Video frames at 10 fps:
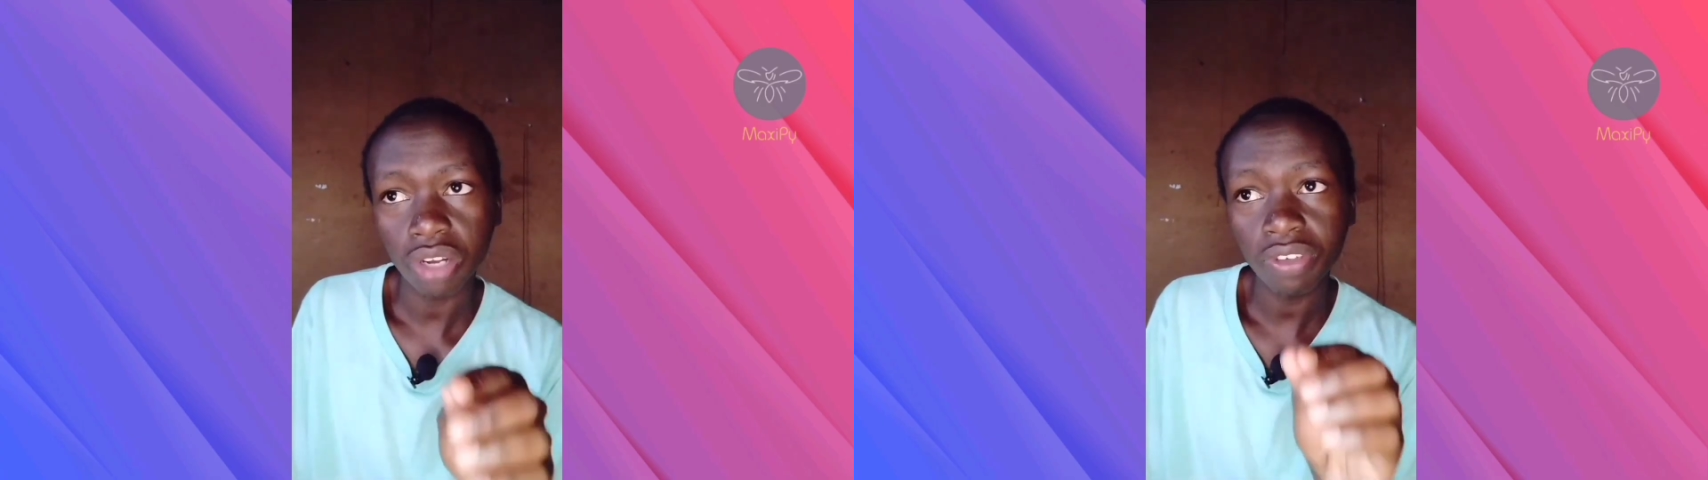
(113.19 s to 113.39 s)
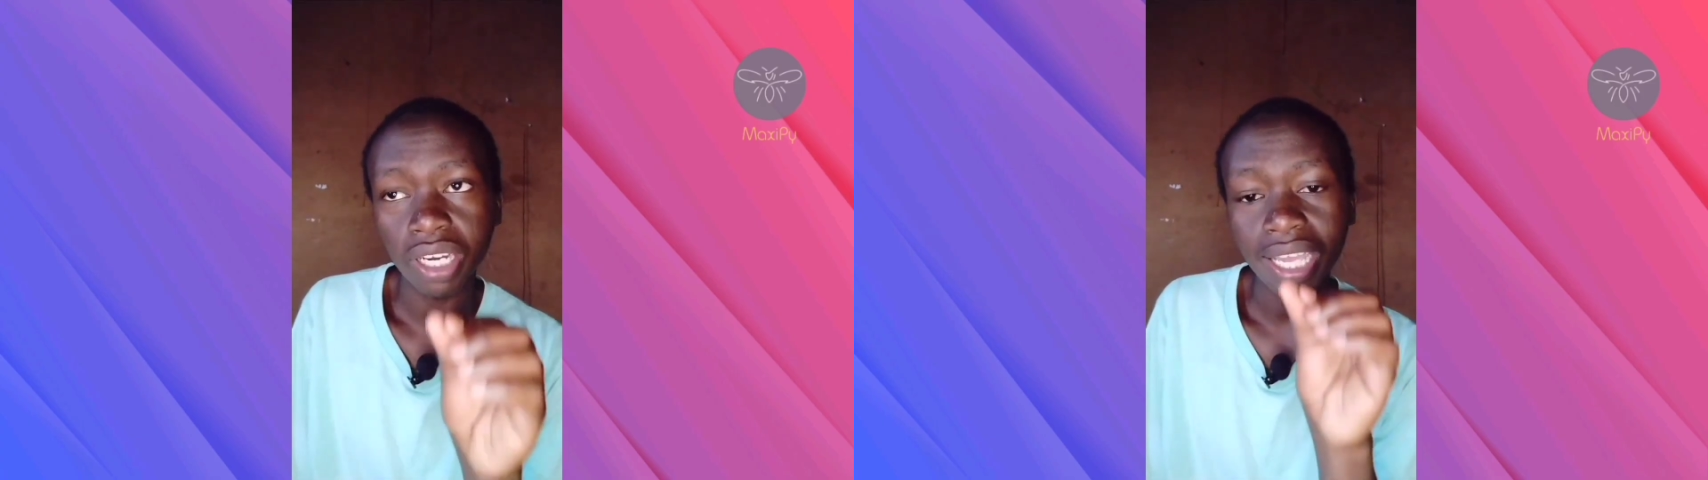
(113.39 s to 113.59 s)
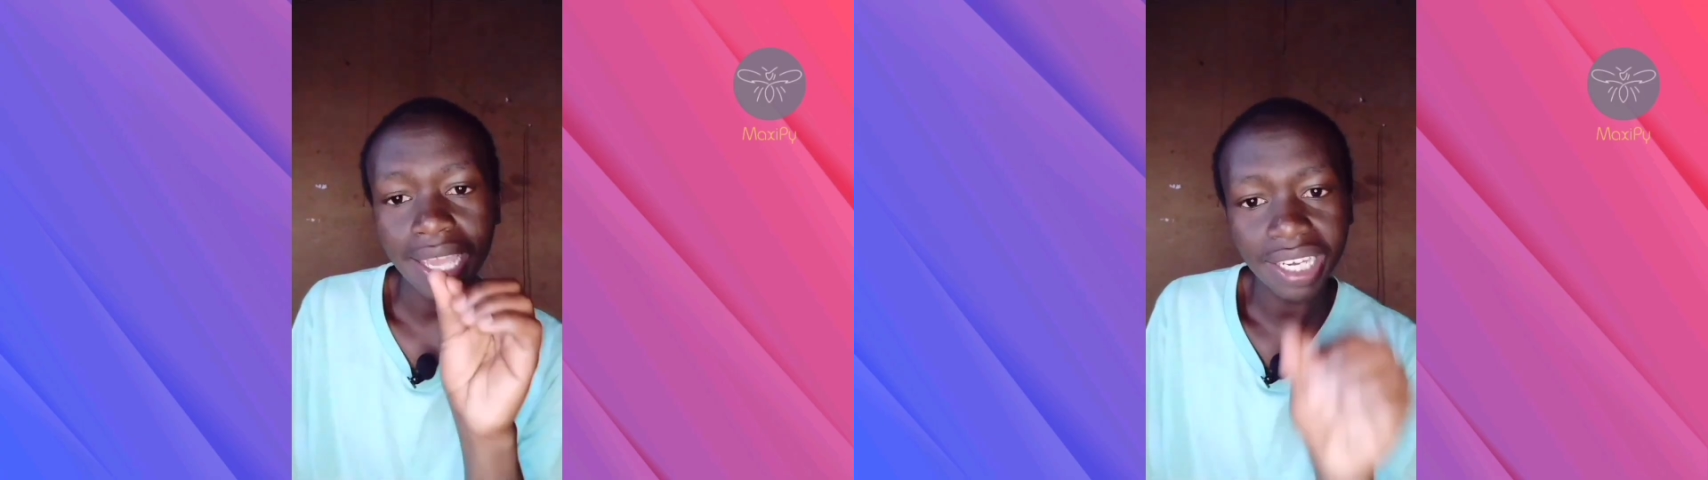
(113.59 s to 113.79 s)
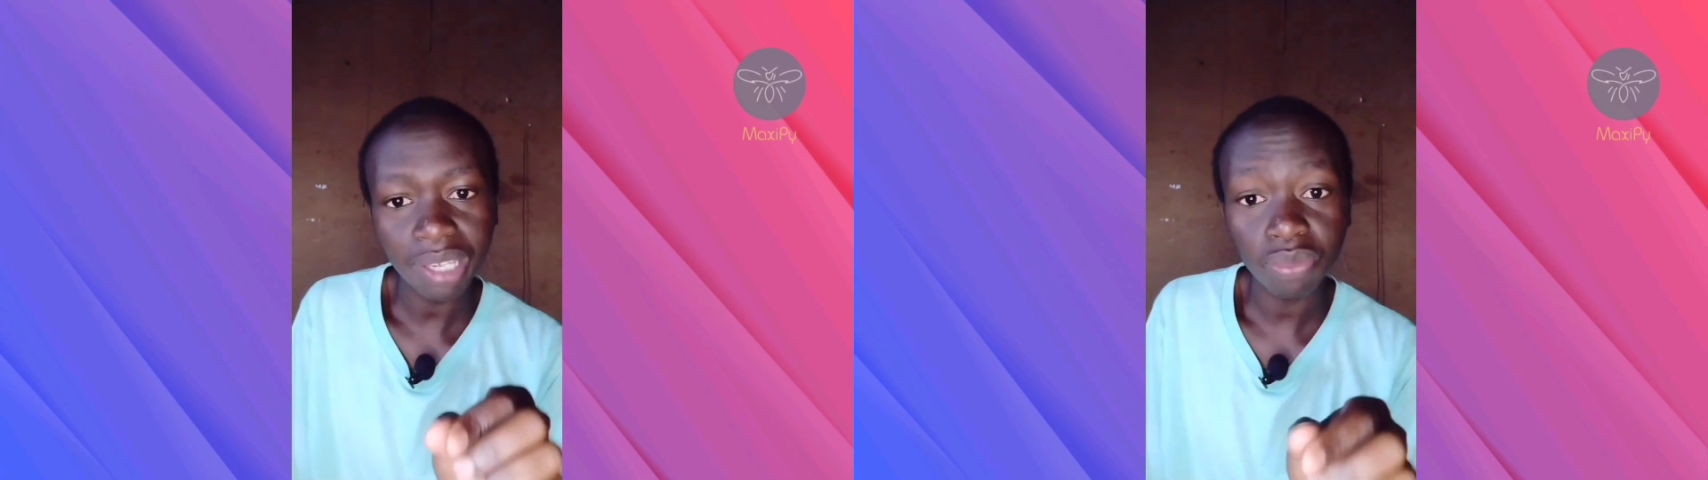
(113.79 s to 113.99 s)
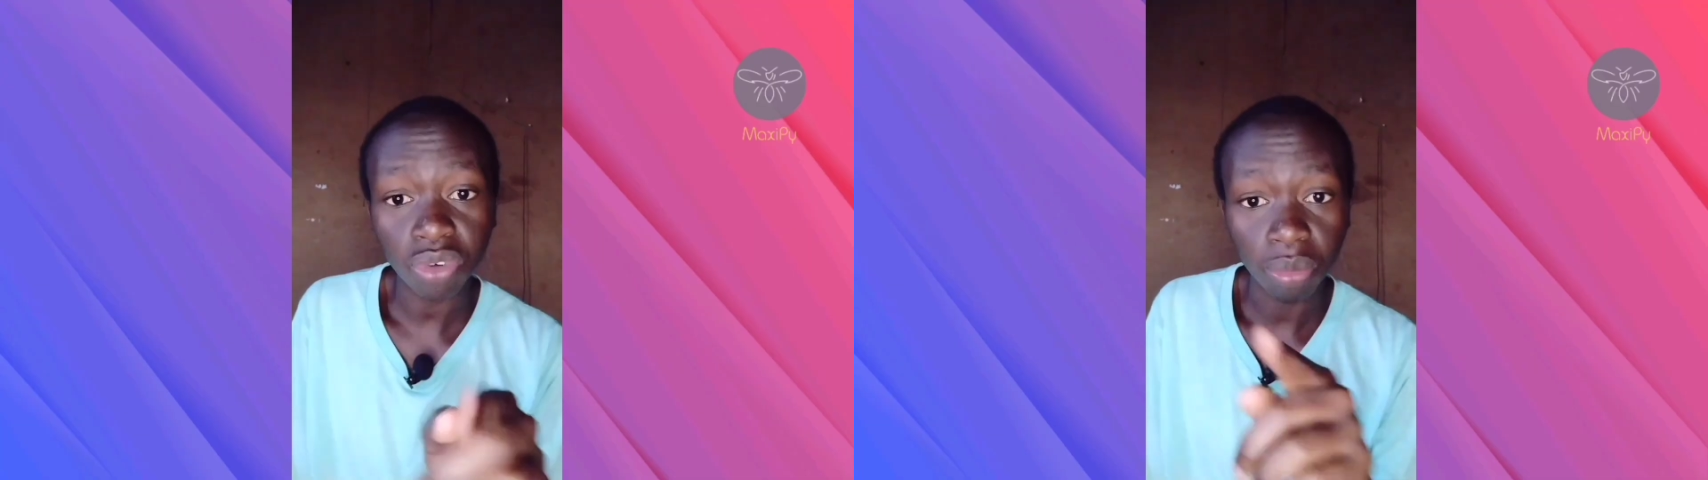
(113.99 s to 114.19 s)
even
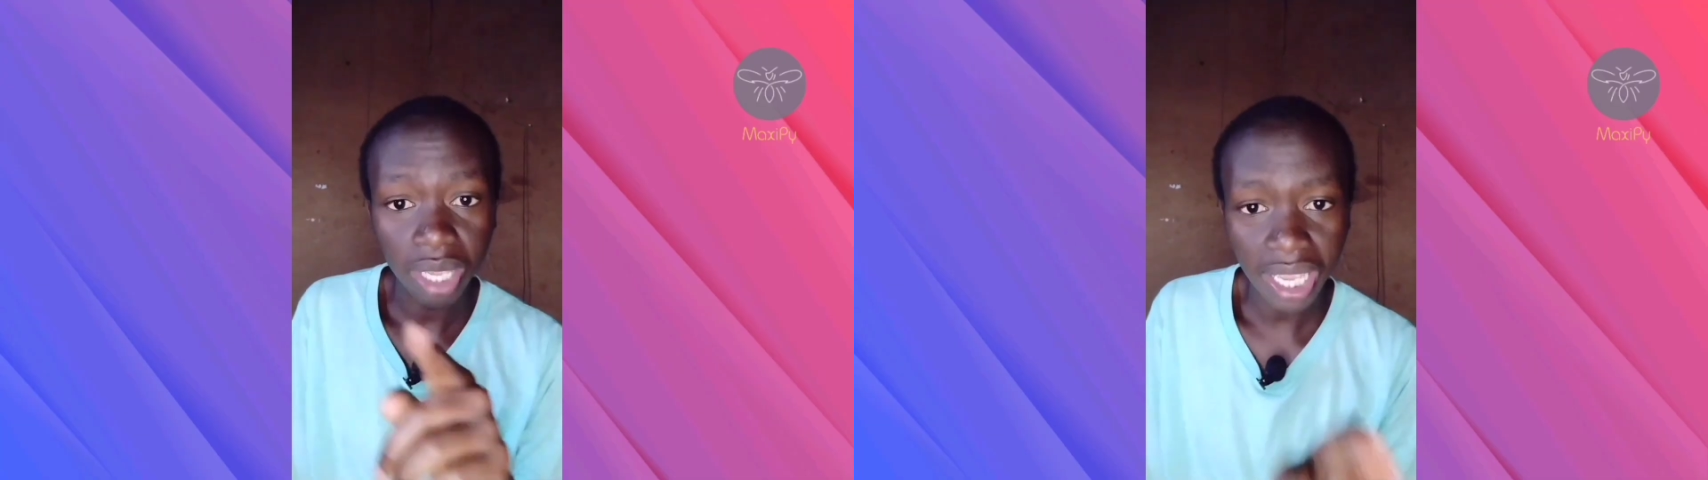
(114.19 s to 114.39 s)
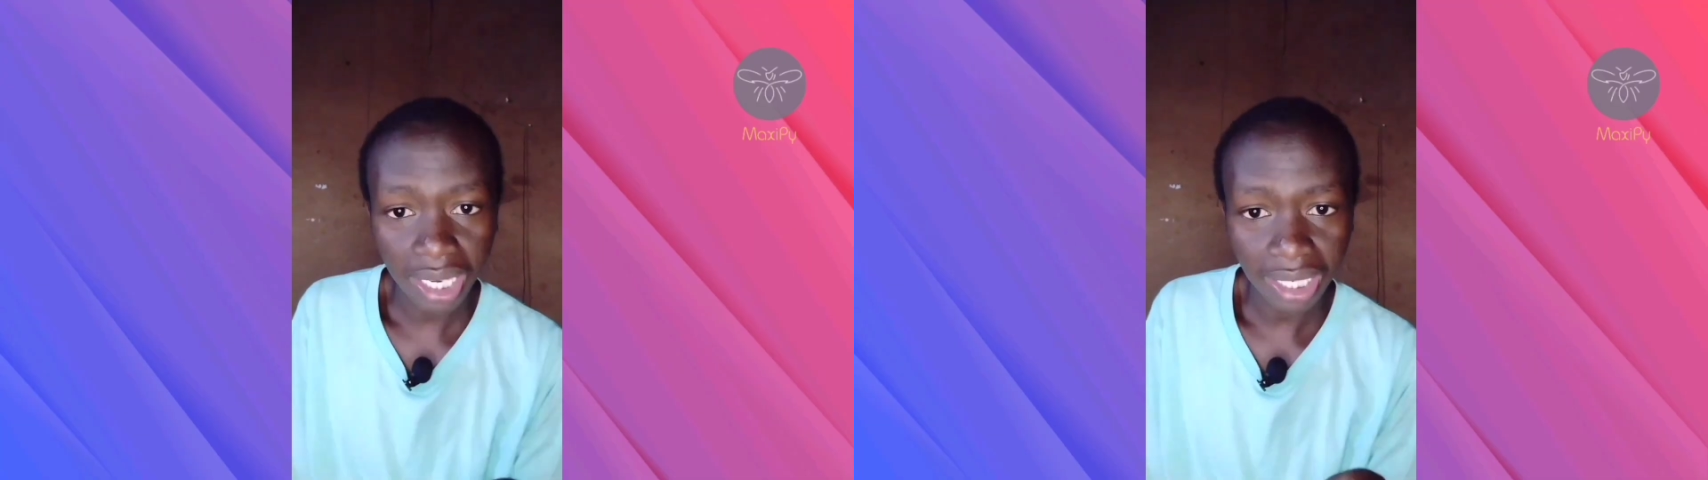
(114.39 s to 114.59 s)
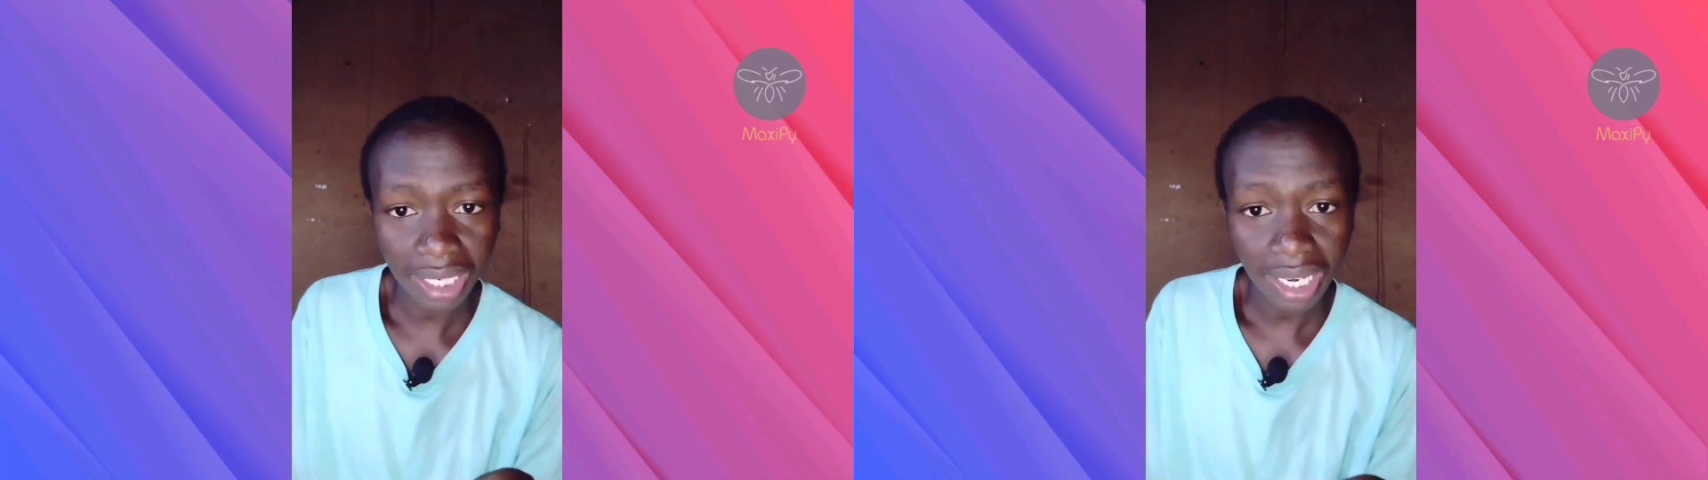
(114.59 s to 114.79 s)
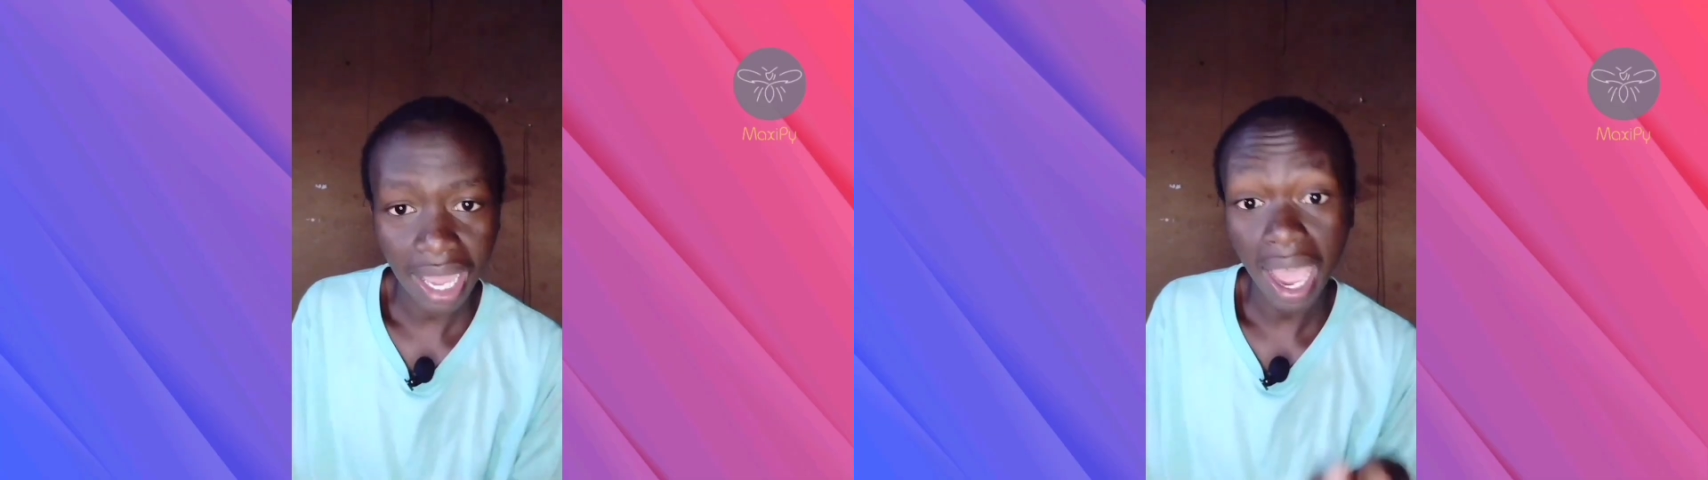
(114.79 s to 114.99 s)
airtime from Airtel